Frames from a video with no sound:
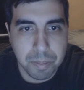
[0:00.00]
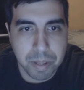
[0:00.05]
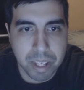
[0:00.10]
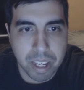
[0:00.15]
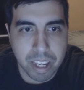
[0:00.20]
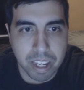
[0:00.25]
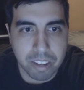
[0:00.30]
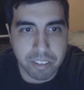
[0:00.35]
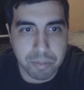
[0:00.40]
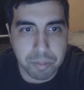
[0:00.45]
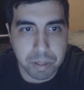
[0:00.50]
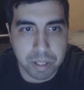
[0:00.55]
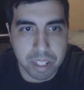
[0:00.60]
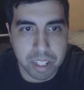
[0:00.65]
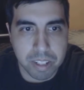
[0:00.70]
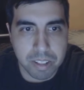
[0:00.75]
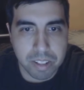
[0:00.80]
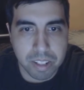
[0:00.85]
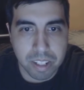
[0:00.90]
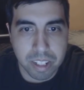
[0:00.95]
Behave,
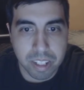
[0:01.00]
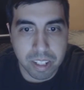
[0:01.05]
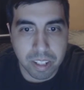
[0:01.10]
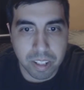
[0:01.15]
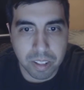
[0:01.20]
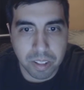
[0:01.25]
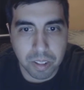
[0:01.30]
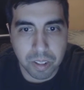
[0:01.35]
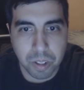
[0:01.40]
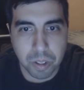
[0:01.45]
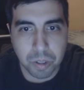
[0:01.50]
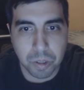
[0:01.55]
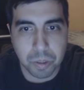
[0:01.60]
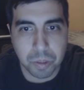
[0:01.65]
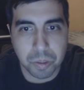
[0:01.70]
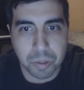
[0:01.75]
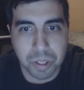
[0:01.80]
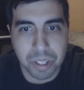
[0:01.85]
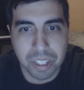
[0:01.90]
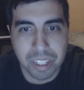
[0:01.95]
please.
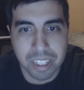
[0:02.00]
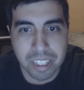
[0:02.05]
Oh!